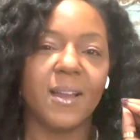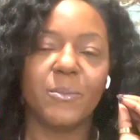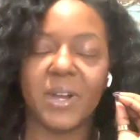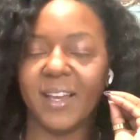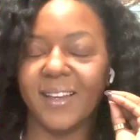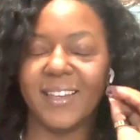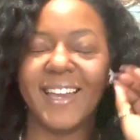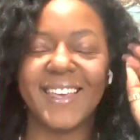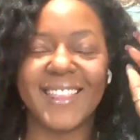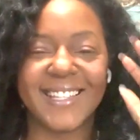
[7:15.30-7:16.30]
but
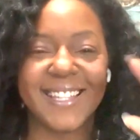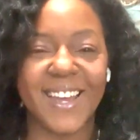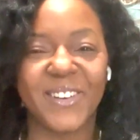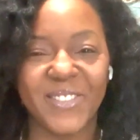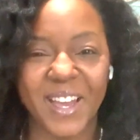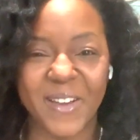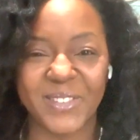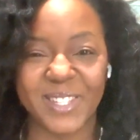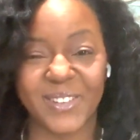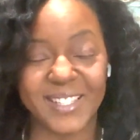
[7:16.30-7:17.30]
the title of the
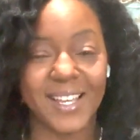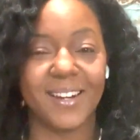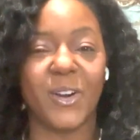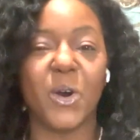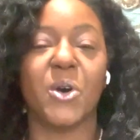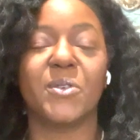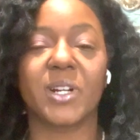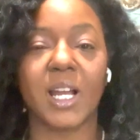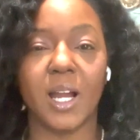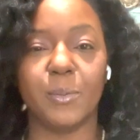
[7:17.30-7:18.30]
episode is how to
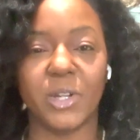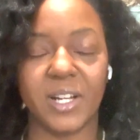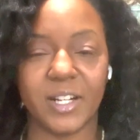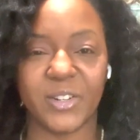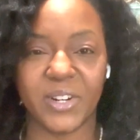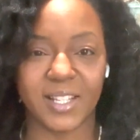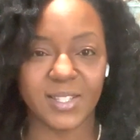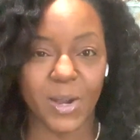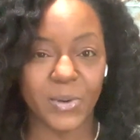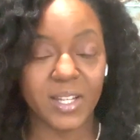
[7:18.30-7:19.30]
overcome your inner critic.
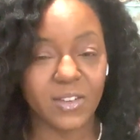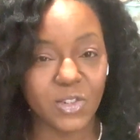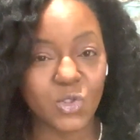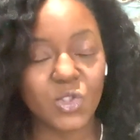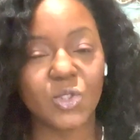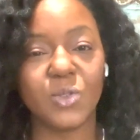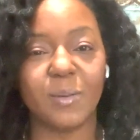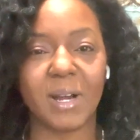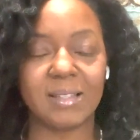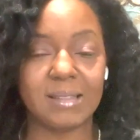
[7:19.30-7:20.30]
So I want to give you two of
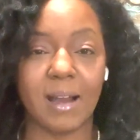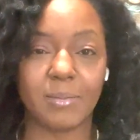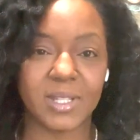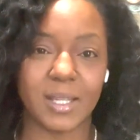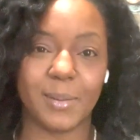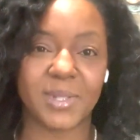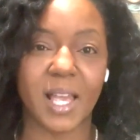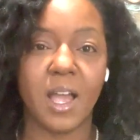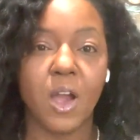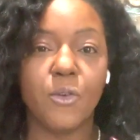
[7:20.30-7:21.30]
my top tips
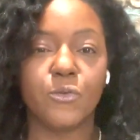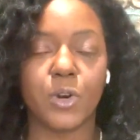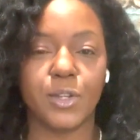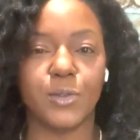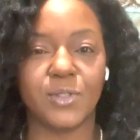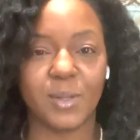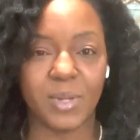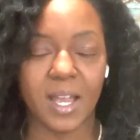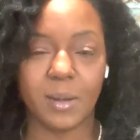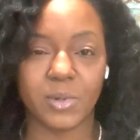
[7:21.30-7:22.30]
for you to
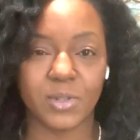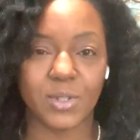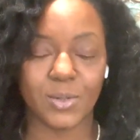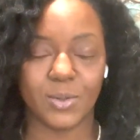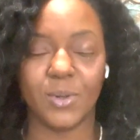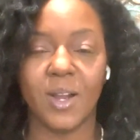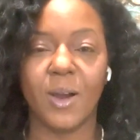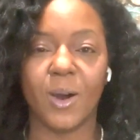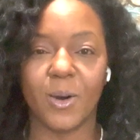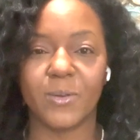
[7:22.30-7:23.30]
be able to
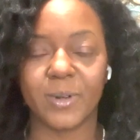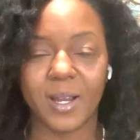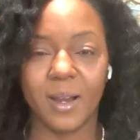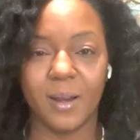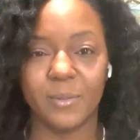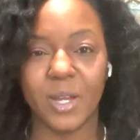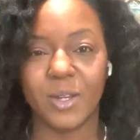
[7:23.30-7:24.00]
overcome